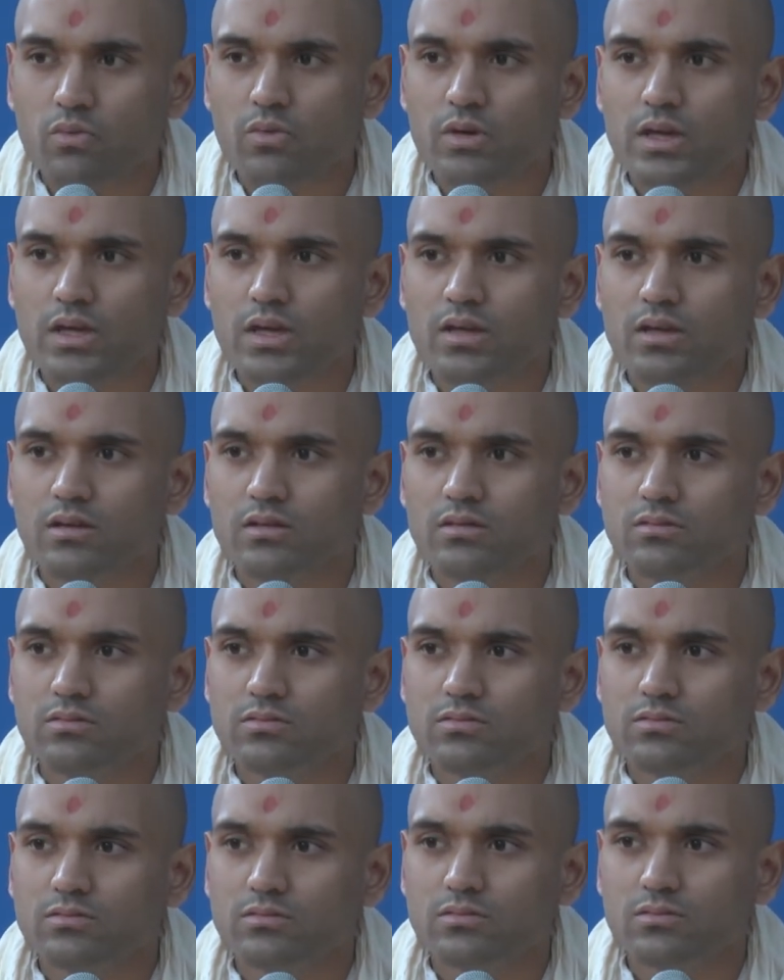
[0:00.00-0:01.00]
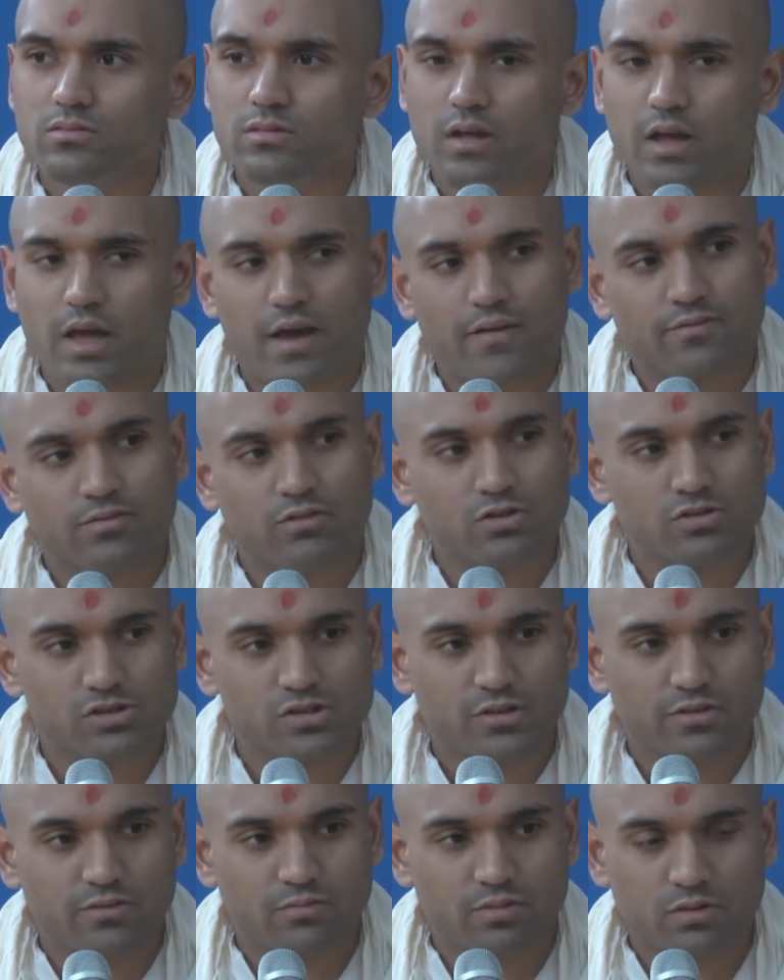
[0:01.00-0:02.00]
we have
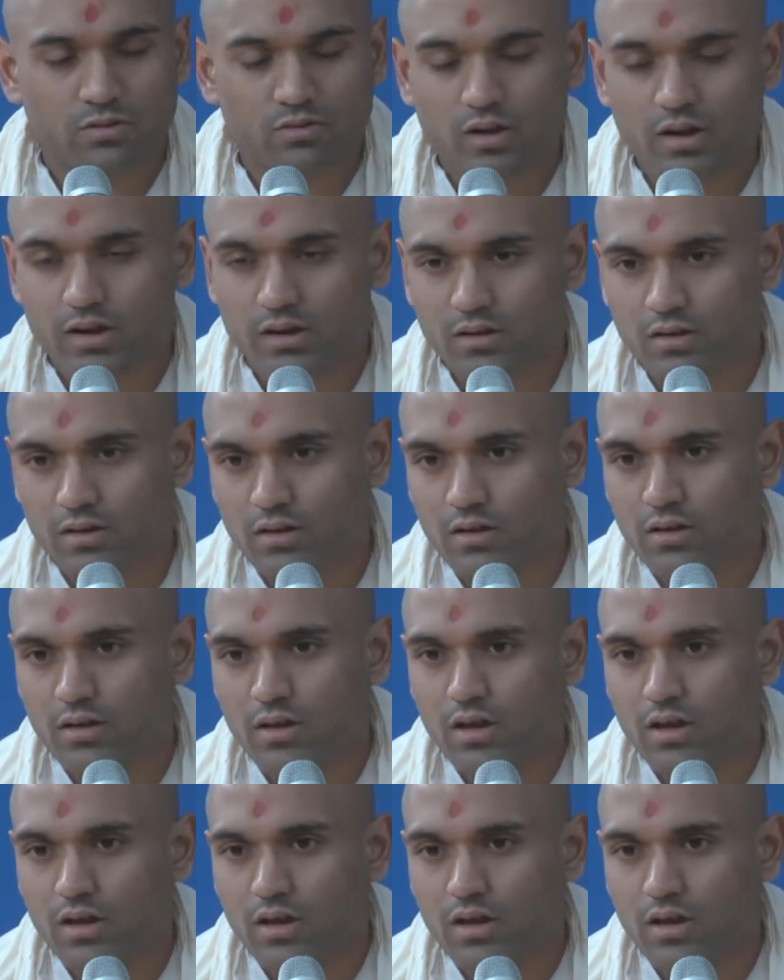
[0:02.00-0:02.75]
darshan of Bhagwan,